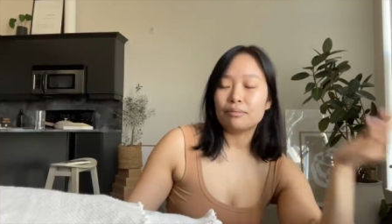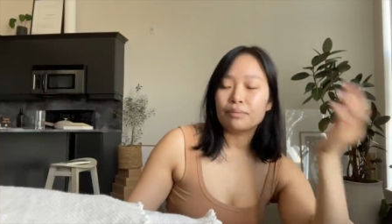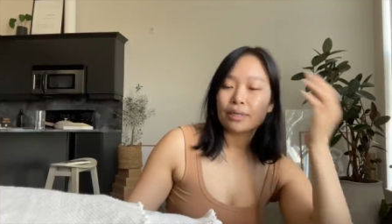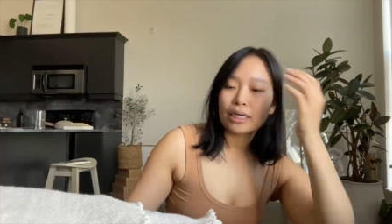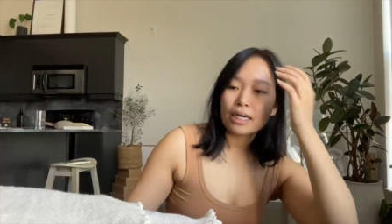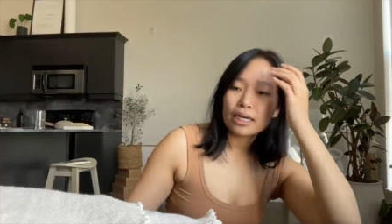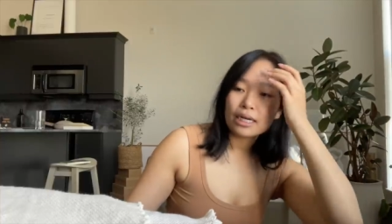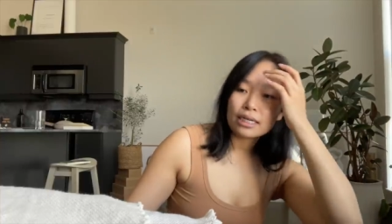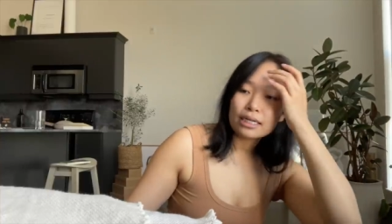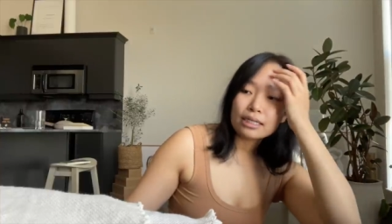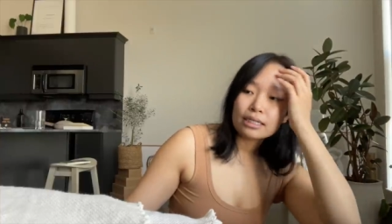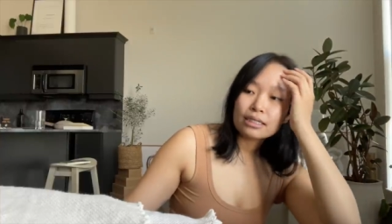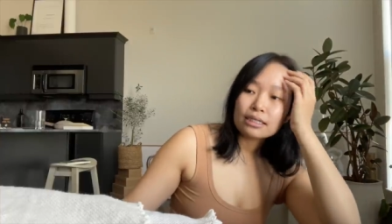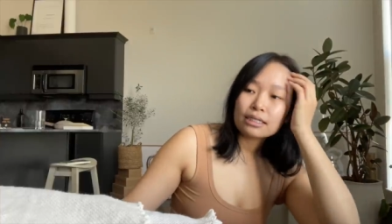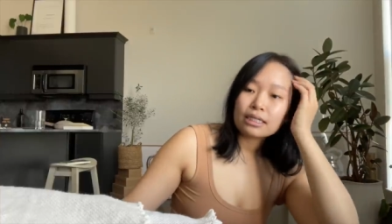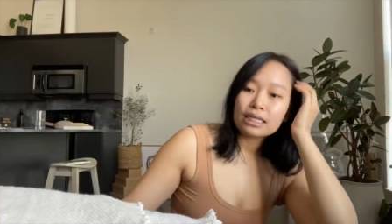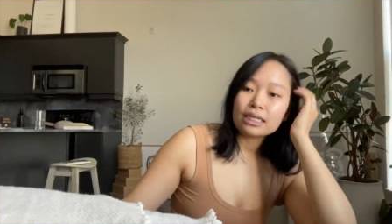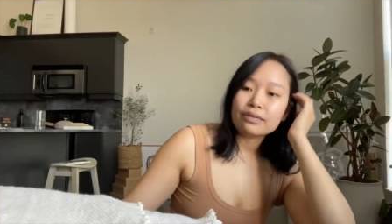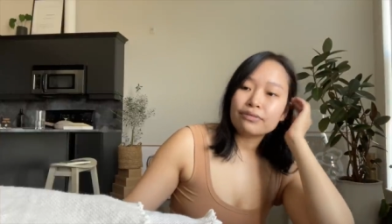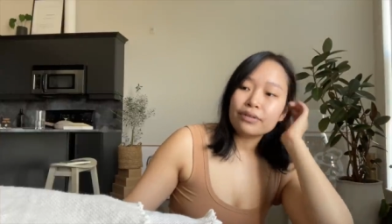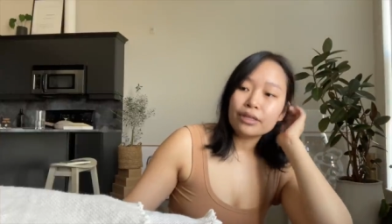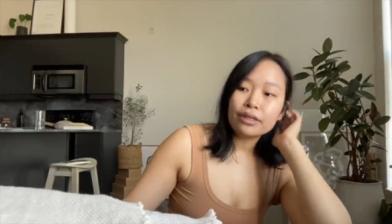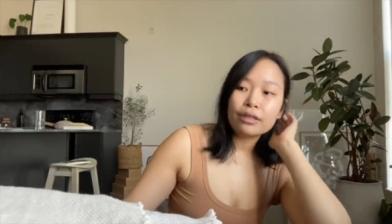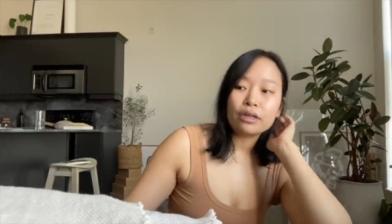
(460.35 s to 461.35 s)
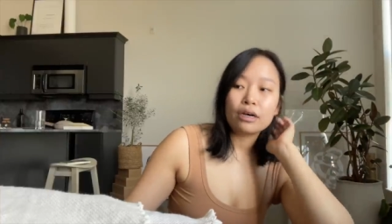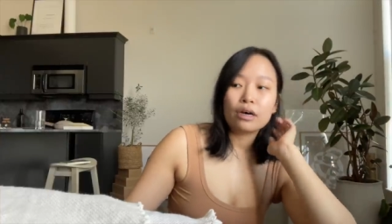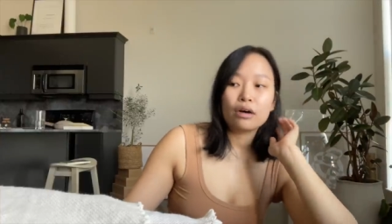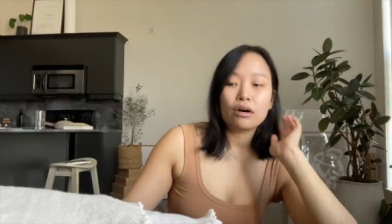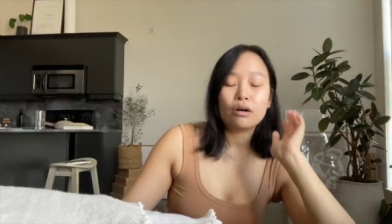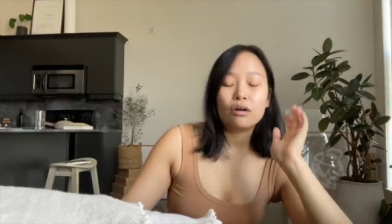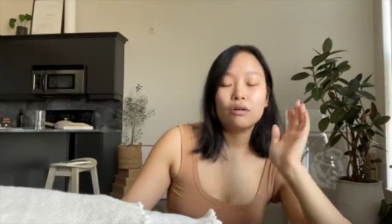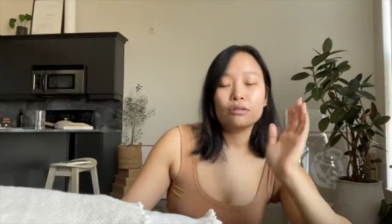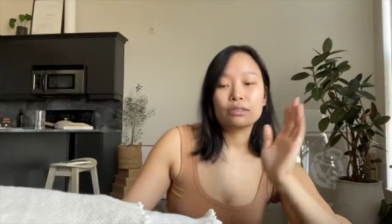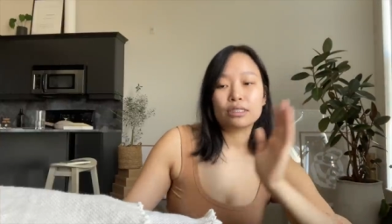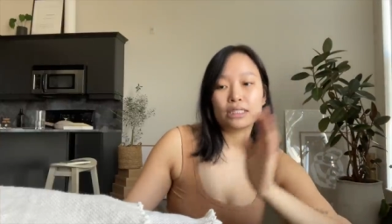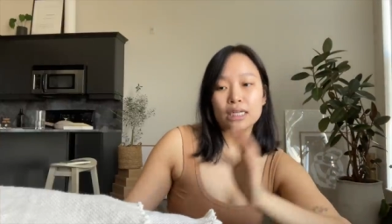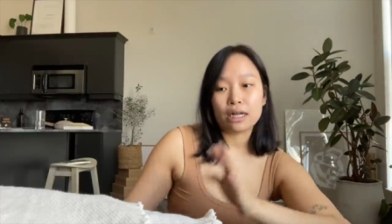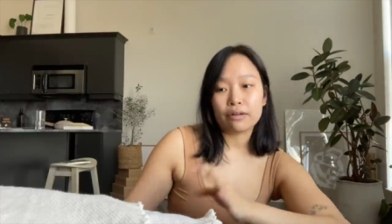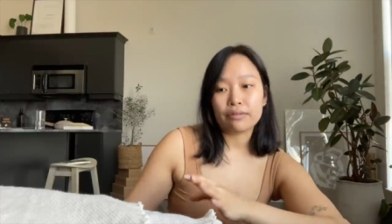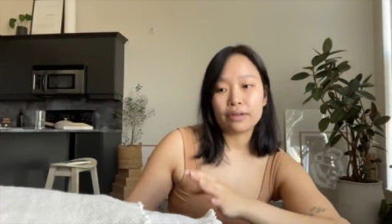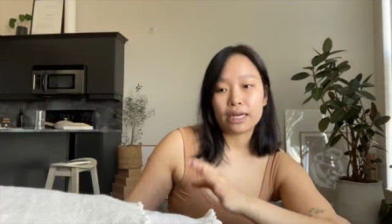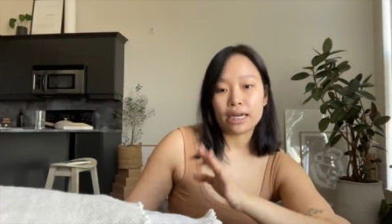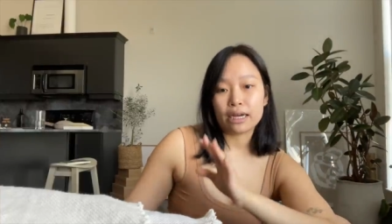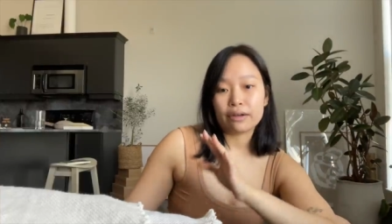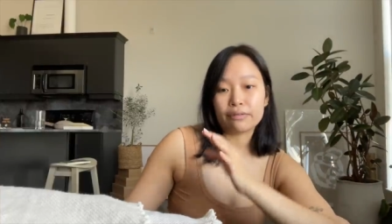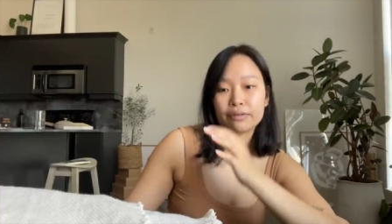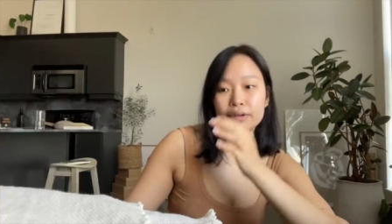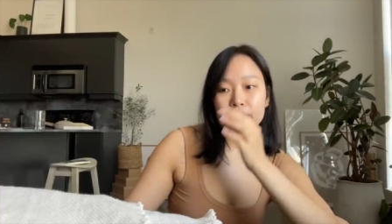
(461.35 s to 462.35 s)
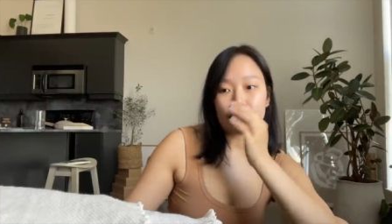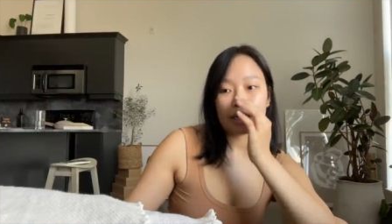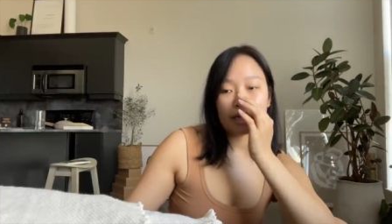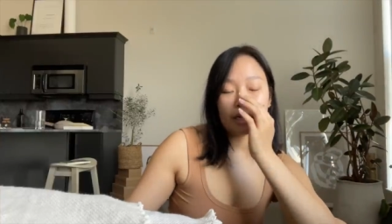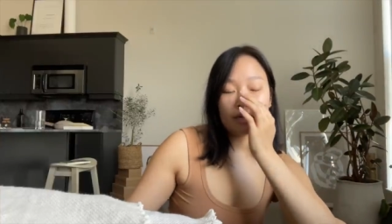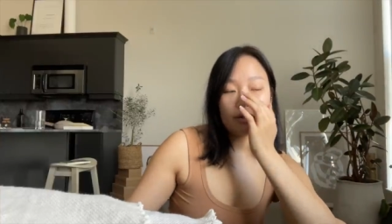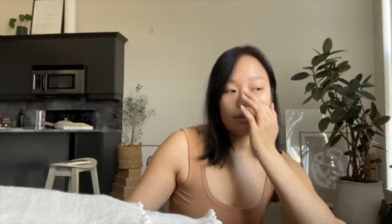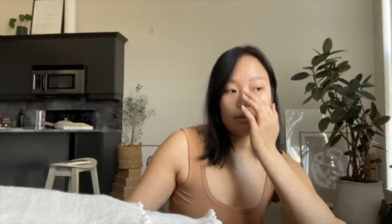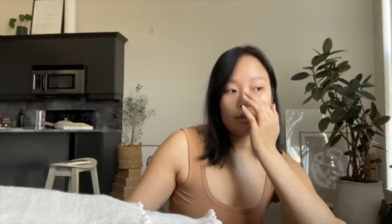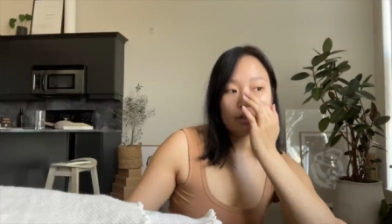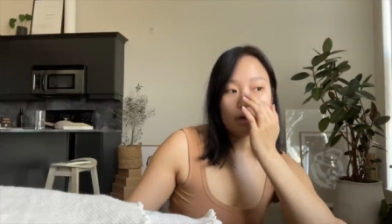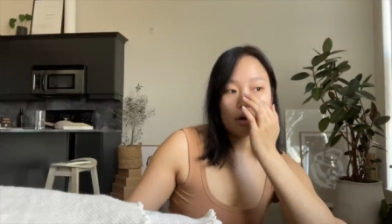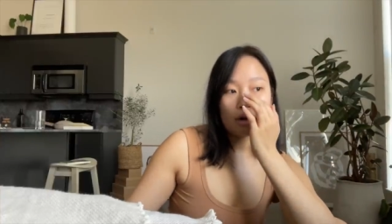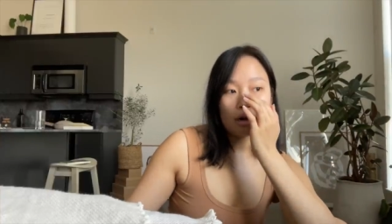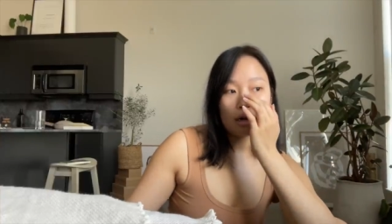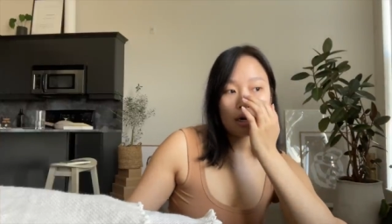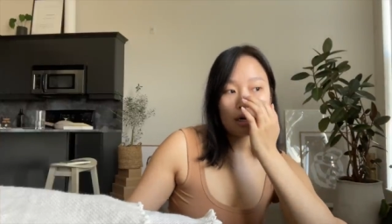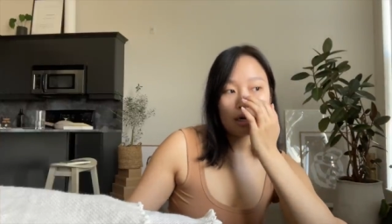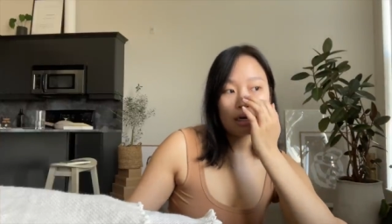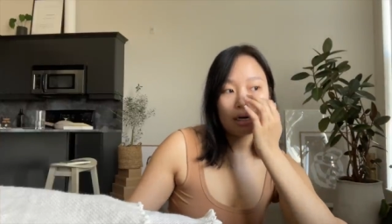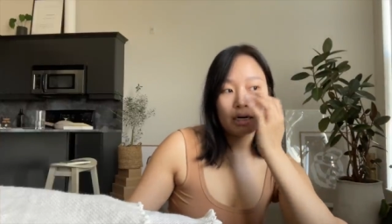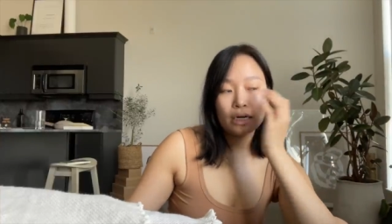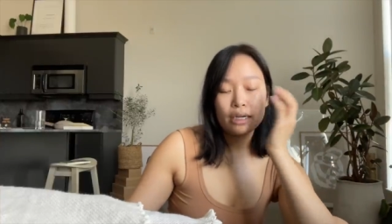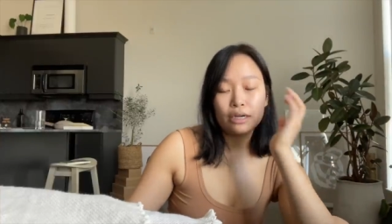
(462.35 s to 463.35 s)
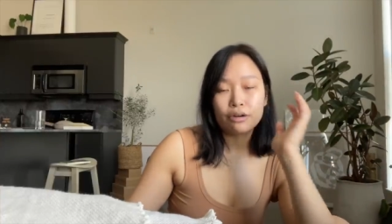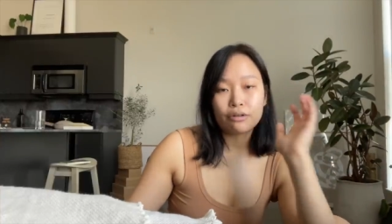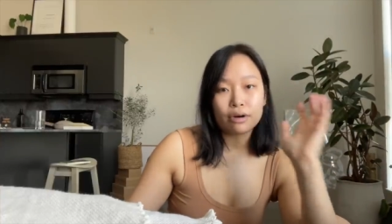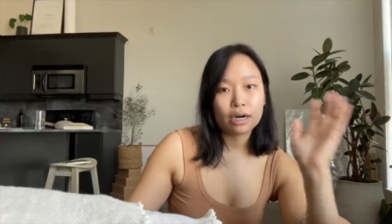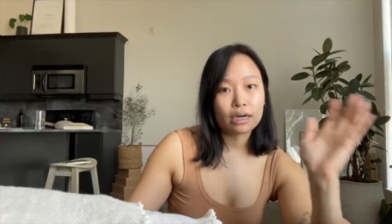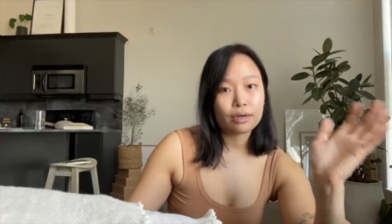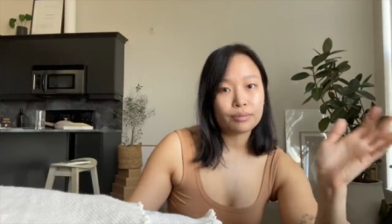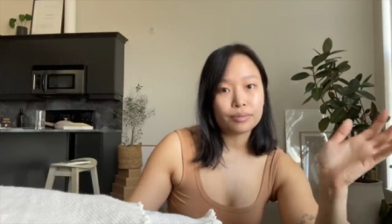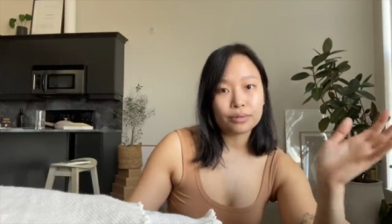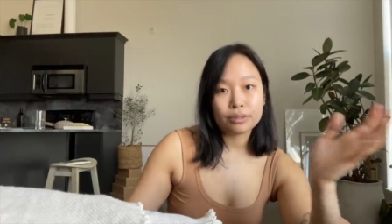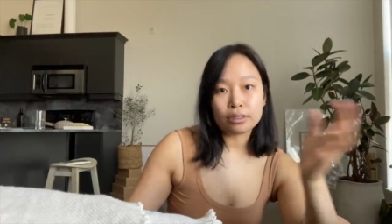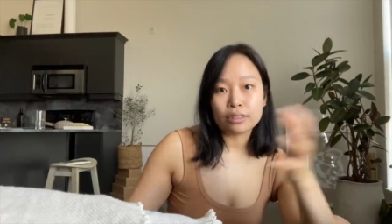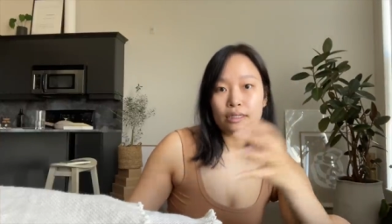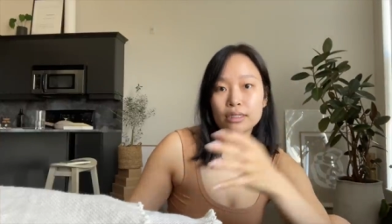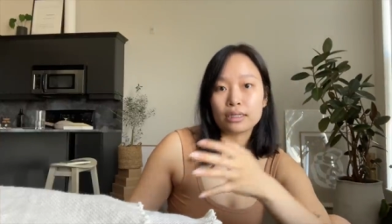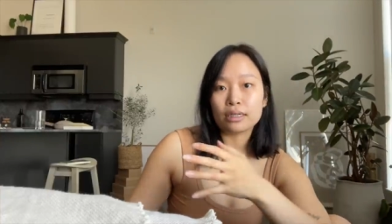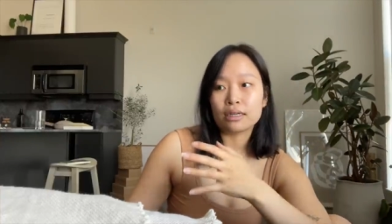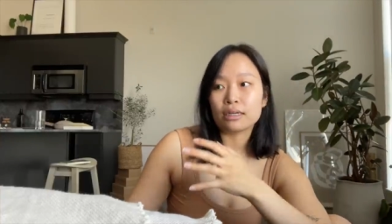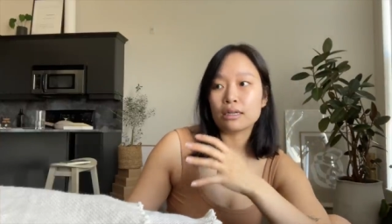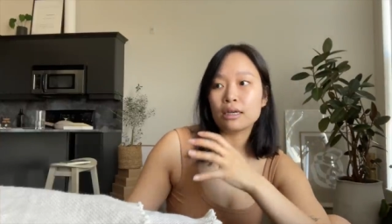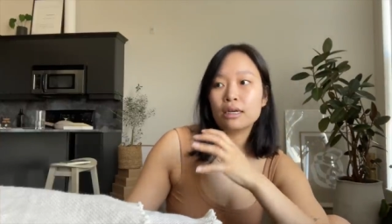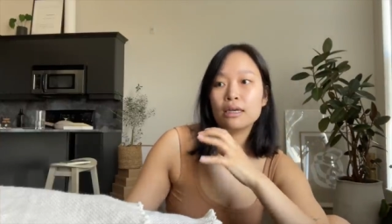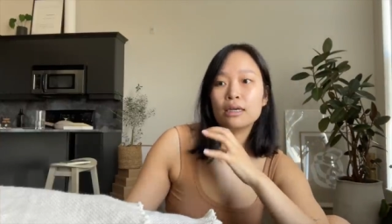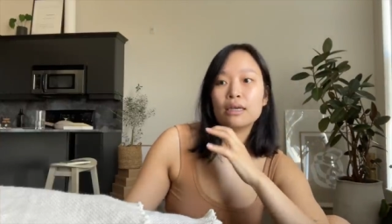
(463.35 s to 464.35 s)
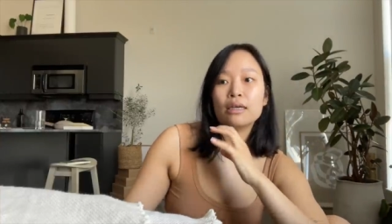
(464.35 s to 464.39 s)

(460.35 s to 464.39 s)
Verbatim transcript: Because even though self-care videos are incredible and